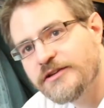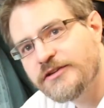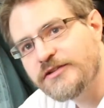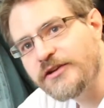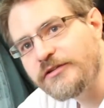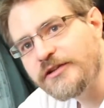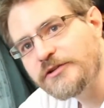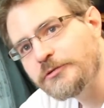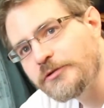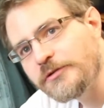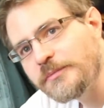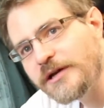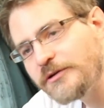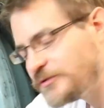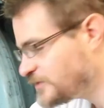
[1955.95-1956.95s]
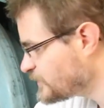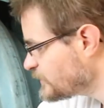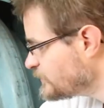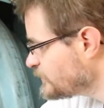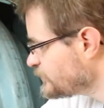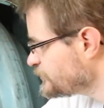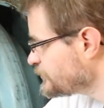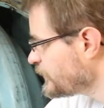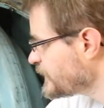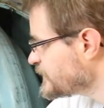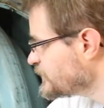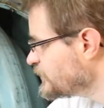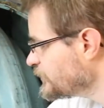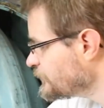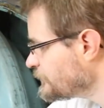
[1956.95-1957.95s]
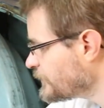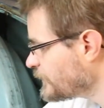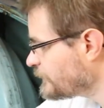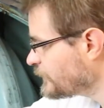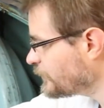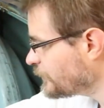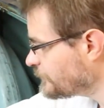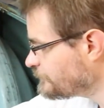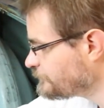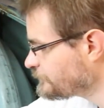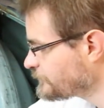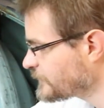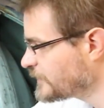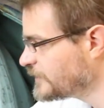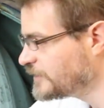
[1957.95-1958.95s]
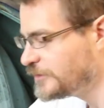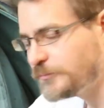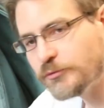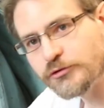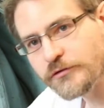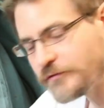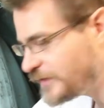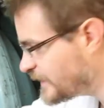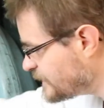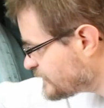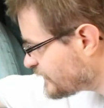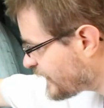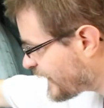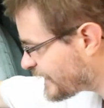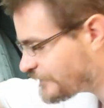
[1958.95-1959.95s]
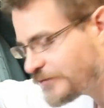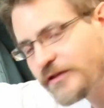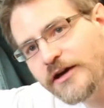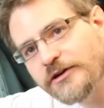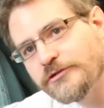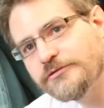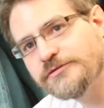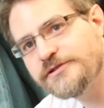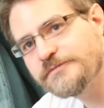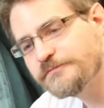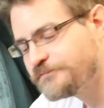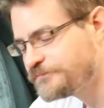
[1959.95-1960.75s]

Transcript: So that's what I'm going to try to do. I've got more of these than I have those,